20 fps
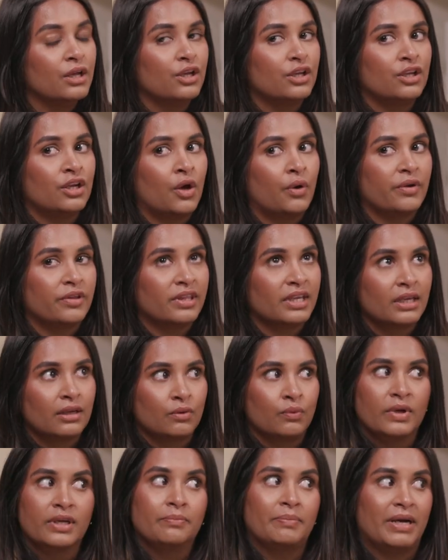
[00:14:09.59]
you know, I
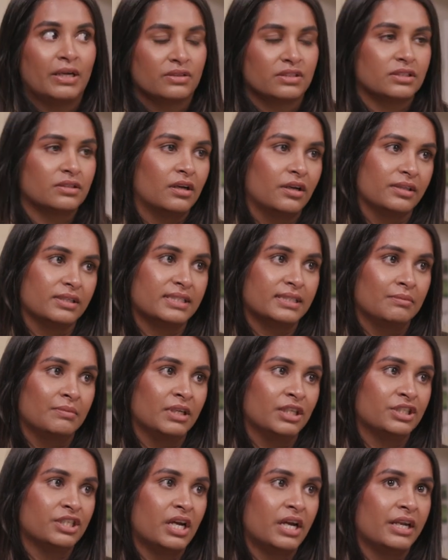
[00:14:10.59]
think we're about to start a
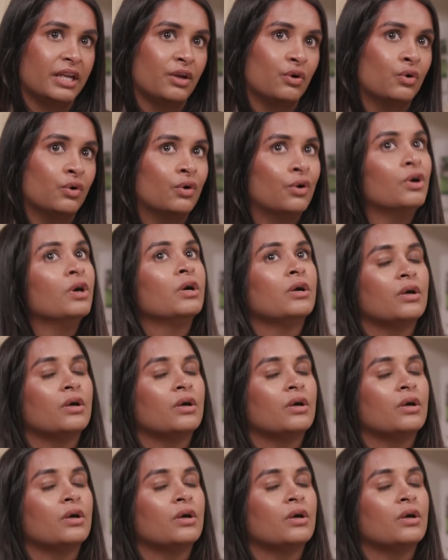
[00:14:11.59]
similar journey, or